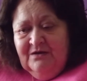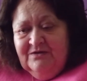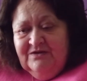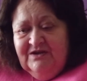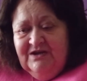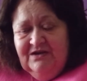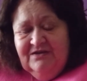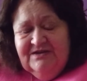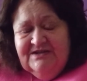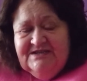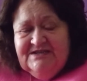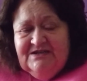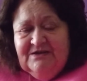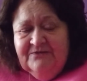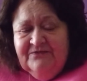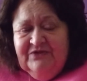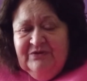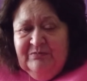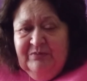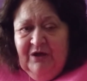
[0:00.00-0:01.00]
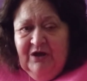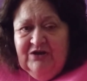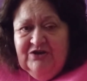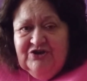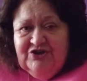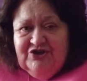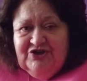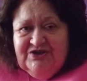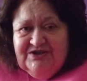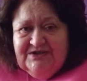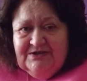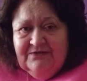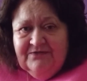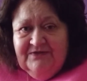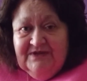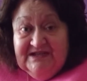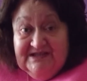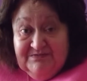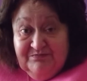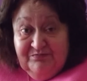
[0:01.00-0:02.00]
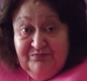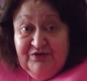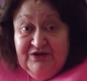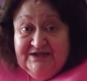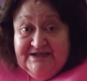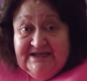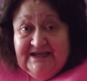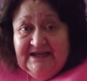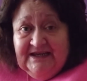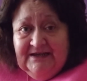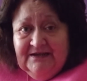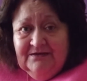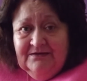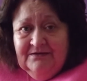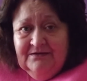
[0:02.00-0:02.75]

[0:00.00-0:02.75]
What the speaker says: The other stuff, the polished stuff, it's pretty.